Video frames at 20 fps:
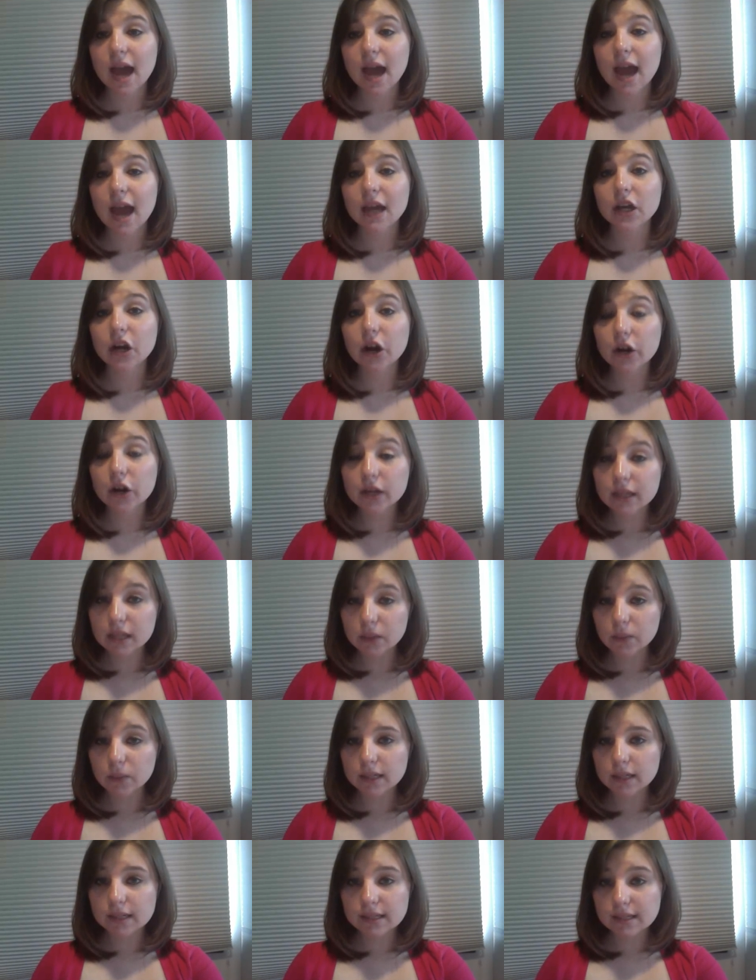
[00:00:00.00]
I currently
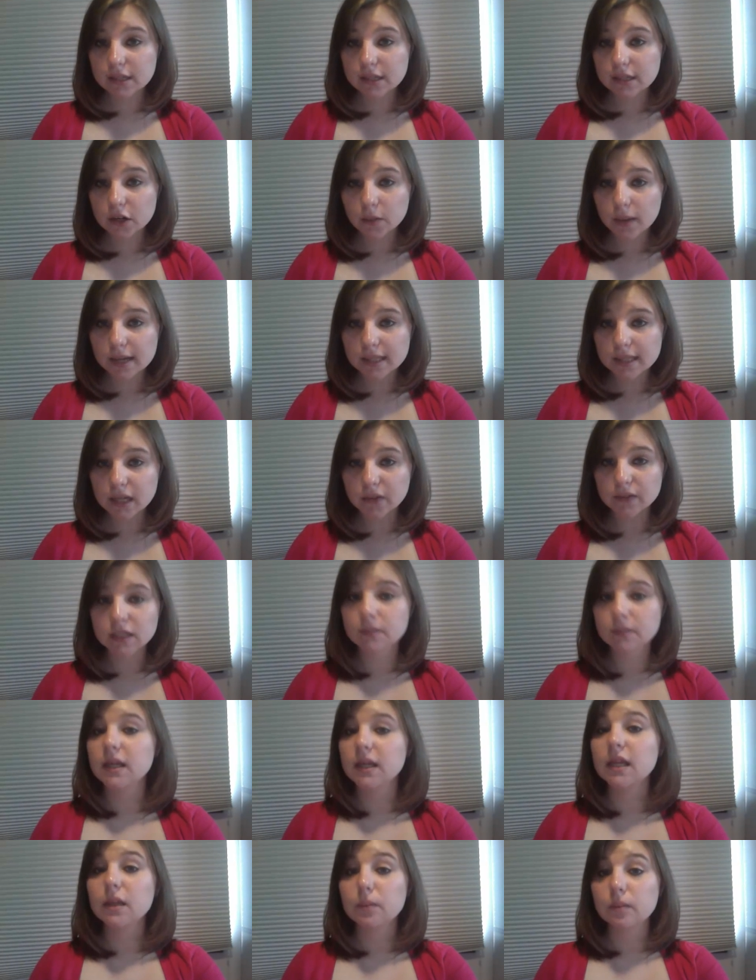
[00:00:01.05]
would consider myself to
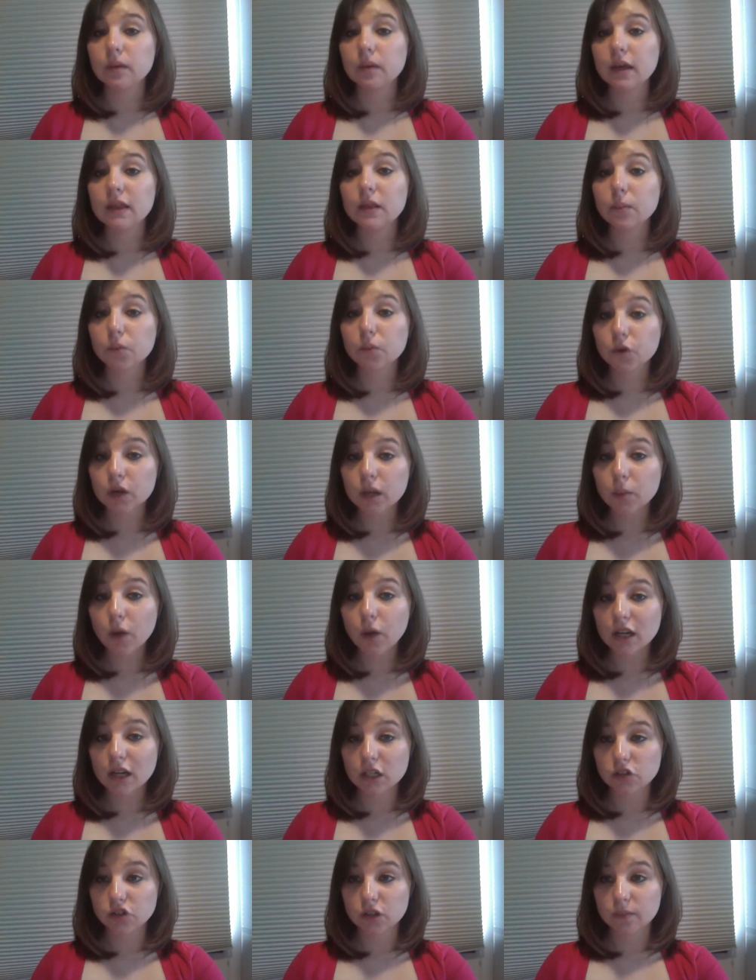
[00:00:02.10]
be in the
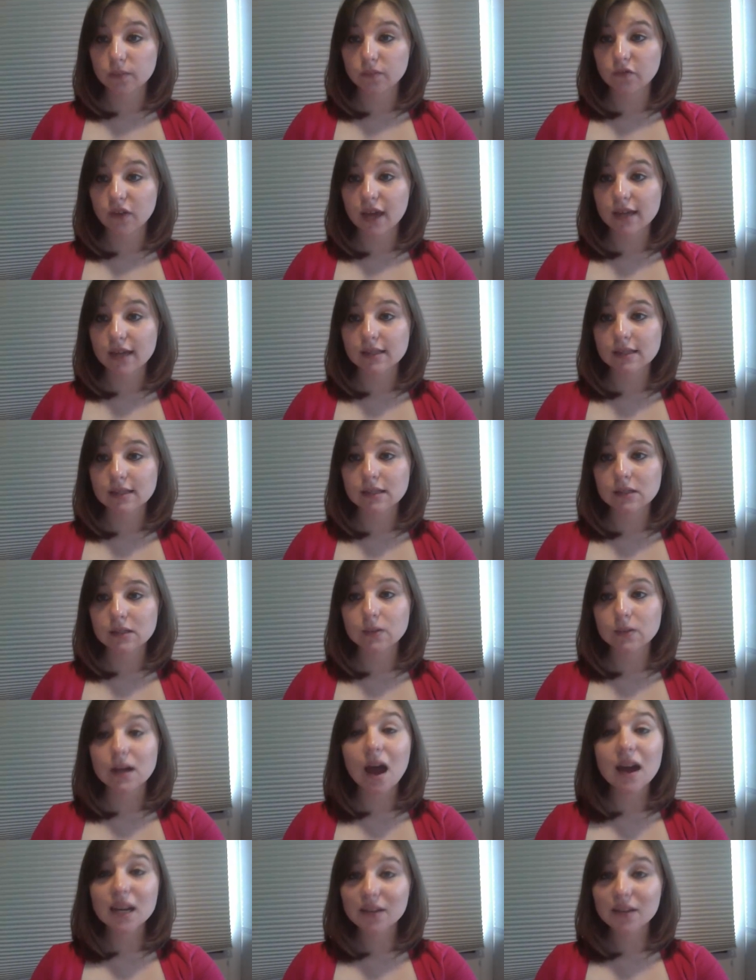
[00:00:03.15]
pre-apprenticeship phase, so
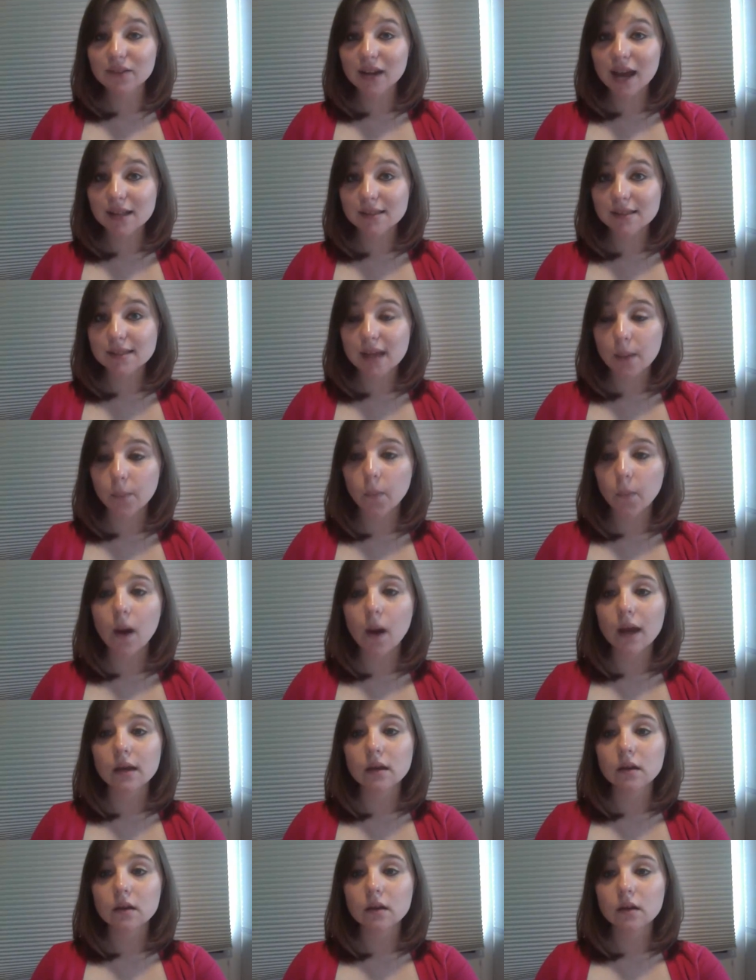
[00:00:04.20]
not even at step
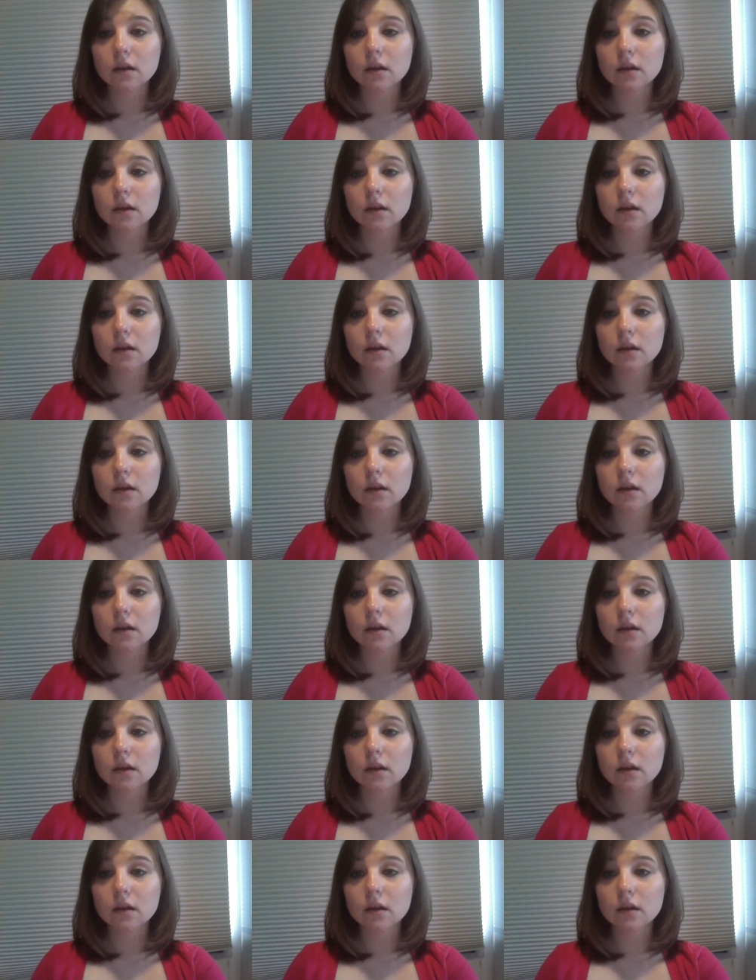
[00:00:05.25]
one.